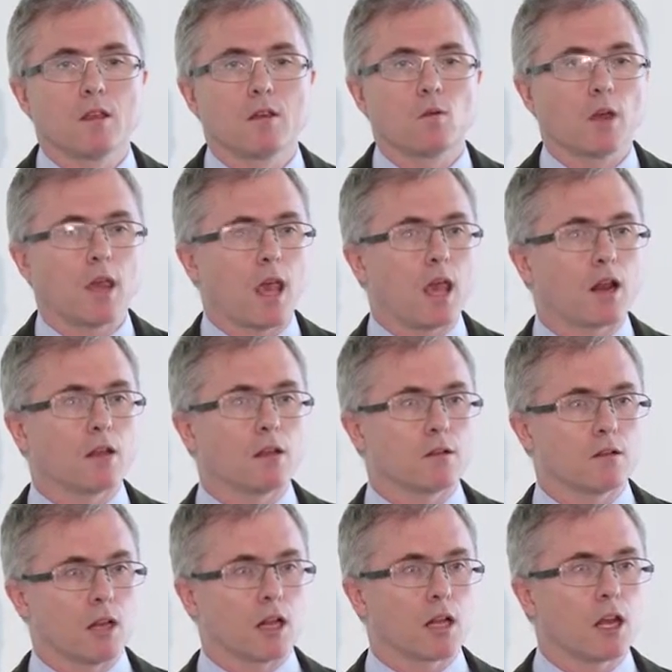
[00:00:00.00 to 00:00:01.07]
we had a
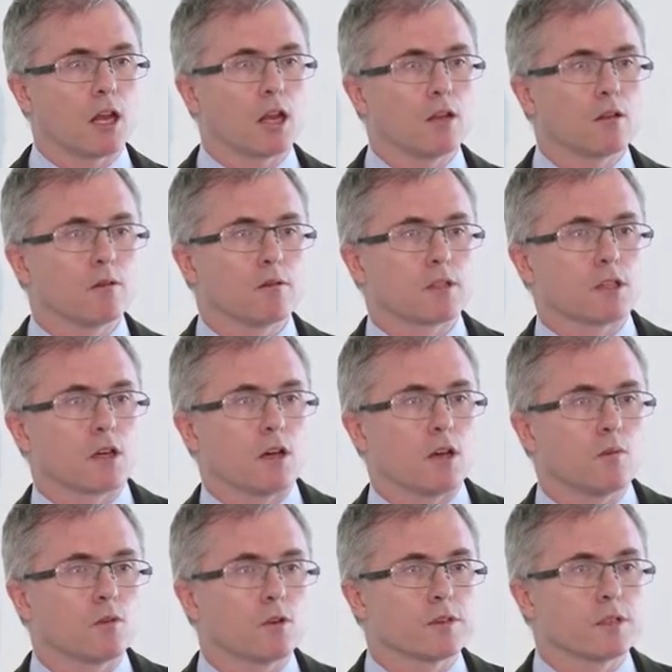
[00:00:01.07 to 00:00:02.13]
lady who at the
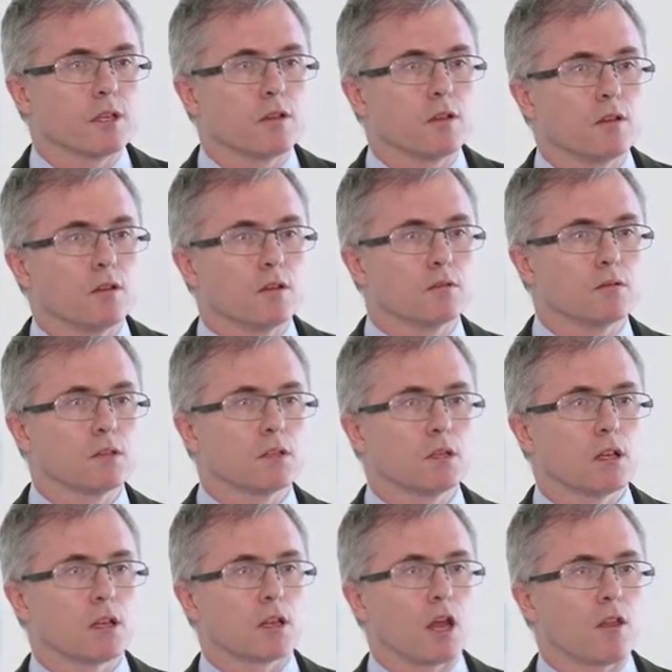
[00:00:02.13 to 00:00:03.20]
time was in her
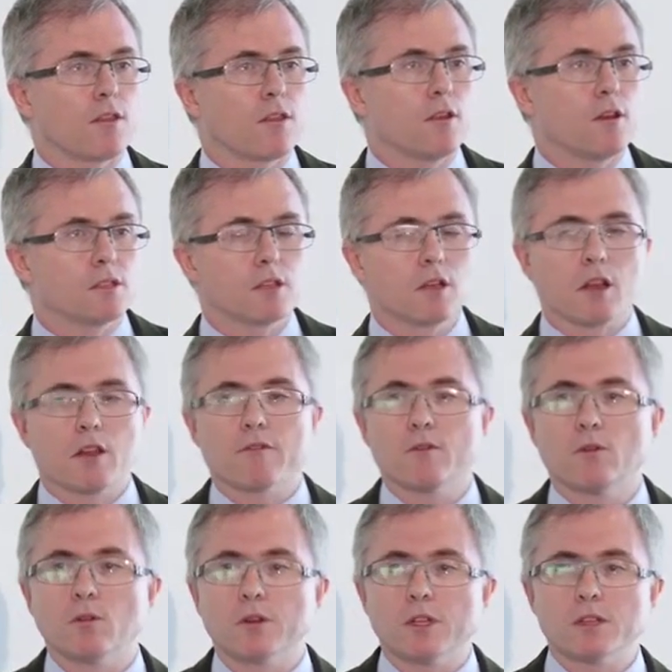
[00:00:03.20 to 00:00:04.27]
late 30s, early
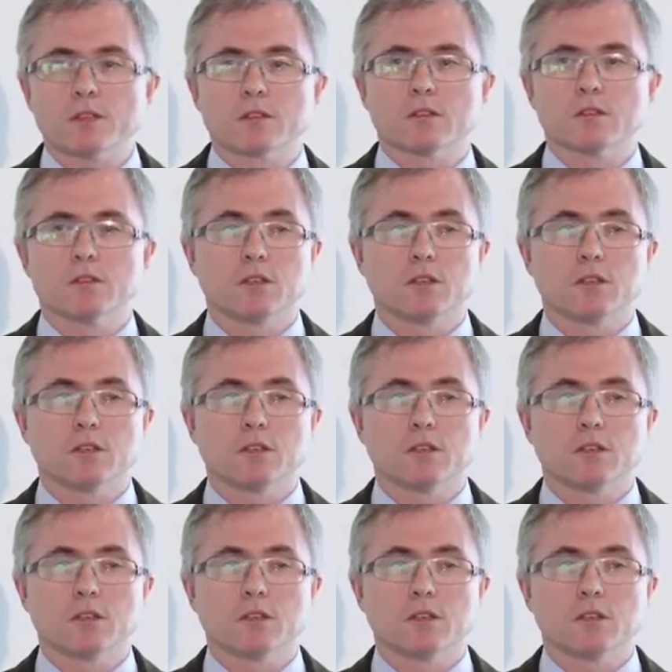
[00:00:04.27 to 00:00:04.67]
40s.